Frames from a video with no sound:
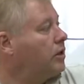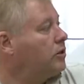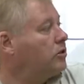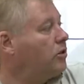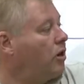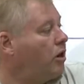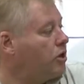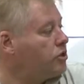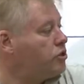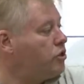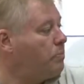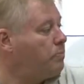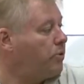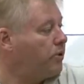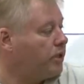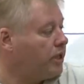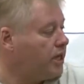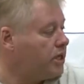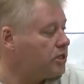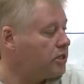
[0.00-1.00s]
long as you
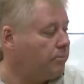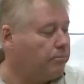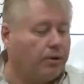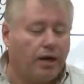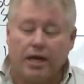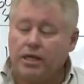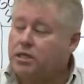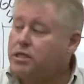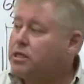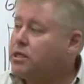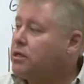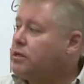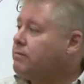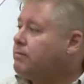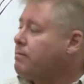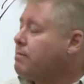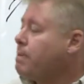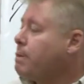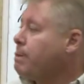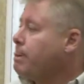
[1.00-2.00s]
police the bus
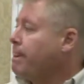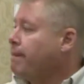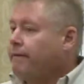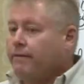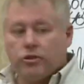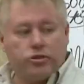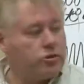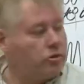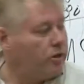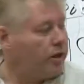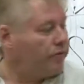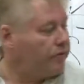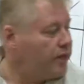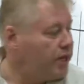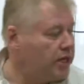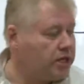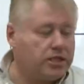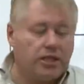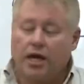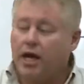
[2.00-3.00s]
so that
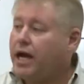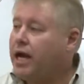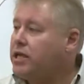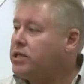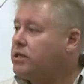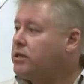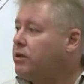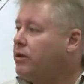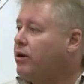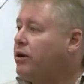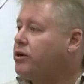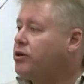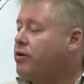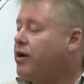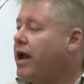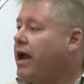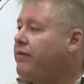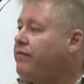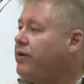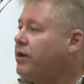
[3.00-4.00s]
these guys are
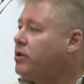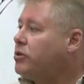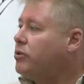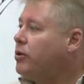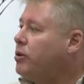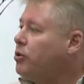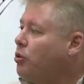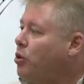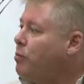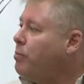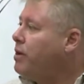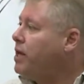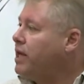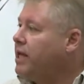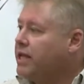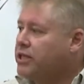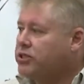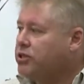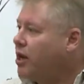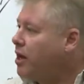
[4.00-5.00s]
trafficked, so that nobody
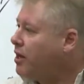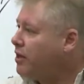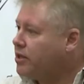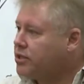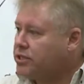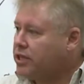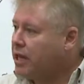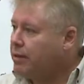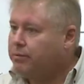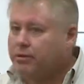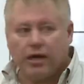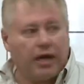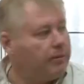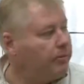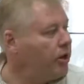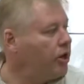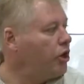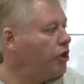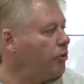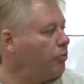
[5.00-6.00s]
gets on at the same time,
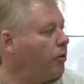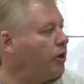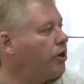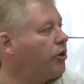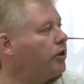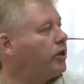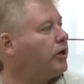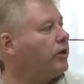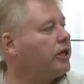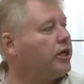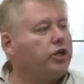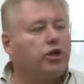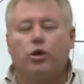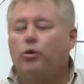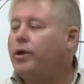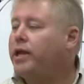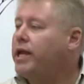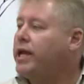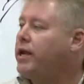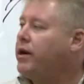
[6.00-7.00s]
what you're literally
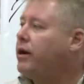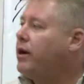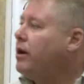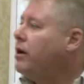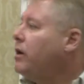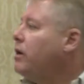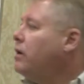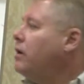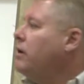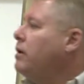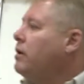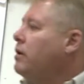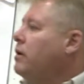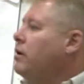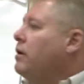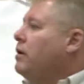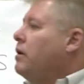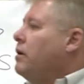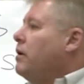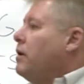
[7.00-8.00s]
doing here
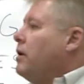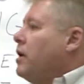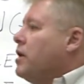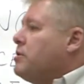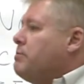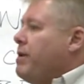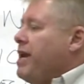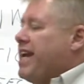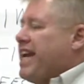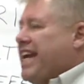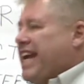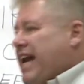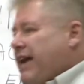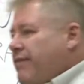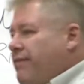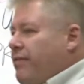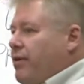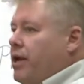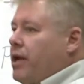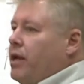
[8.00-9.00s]
is making
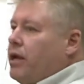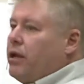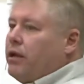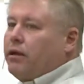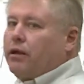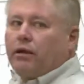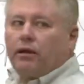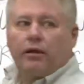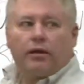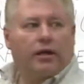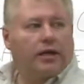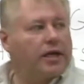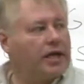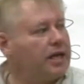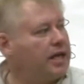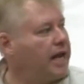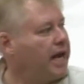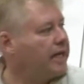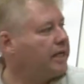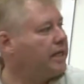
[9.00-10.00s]
every
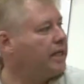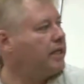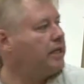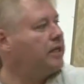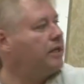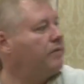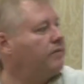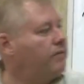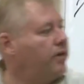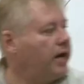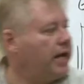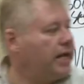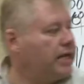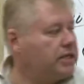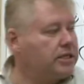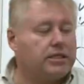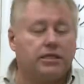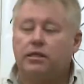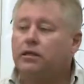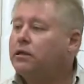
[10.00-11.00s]
connected device